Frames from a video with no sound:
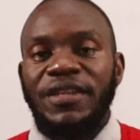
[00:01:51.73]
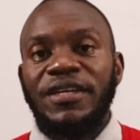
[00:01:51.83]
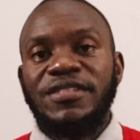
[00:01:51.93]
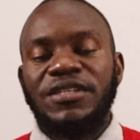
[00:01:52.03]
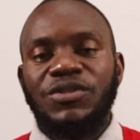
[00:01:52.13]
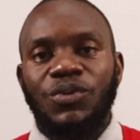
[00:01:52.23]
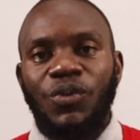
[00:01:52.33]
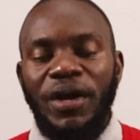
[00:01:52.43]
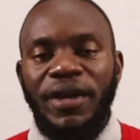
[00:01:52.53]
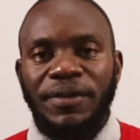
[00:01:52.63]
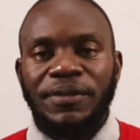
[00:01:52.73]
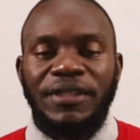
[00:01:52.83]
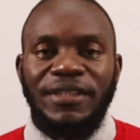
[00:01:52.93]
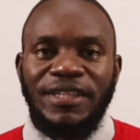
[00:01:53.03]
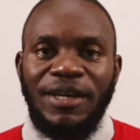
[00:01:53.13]
And that's the reason why
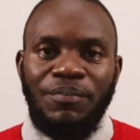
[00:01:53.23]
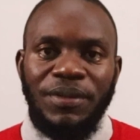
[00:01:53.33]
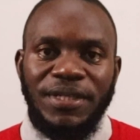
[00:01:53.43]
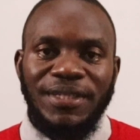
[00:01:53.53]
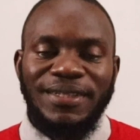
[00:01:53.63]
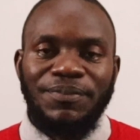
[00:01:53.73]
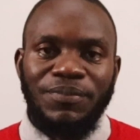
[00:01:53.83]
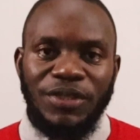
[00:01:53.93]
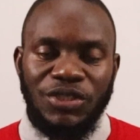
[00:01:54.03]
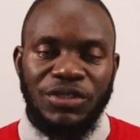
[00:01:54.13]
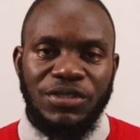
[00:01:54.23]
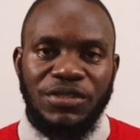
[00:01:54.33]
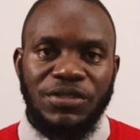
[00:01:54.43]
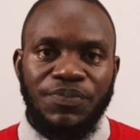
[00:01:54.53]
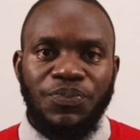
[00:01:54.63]
diabetic
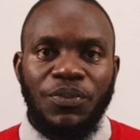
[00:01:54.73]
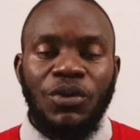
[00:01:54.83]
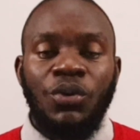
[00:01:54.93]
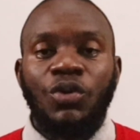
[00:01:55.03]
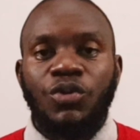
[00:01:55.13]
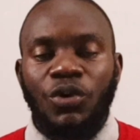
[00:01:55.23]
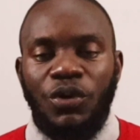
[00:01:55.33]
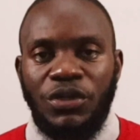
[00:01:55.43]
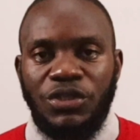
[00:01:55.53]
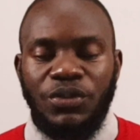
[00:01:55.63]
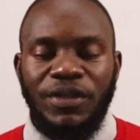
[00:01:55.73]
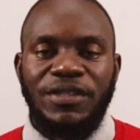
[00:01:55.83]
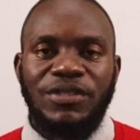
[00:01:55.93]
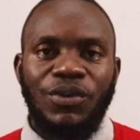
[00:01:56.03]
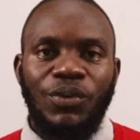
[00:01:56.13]
patients go through a condition
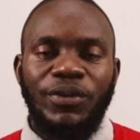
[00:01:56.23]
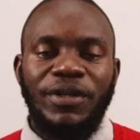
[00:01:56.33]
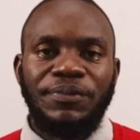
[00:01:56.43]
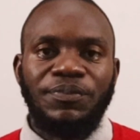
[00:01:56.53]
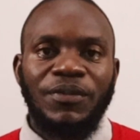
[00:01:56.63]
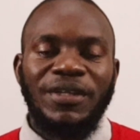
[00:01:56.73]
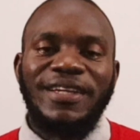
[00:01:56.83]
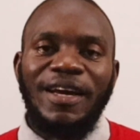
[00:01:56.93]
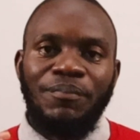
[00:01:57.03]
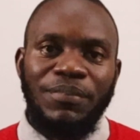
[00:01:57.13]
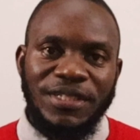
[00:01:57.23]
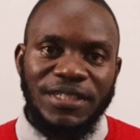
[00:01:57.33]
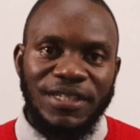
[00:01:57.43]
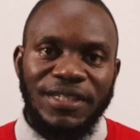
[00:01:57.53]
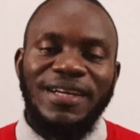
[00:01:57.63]
that is called
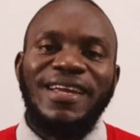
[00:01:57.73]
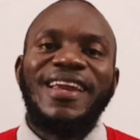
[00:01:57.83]
diabetic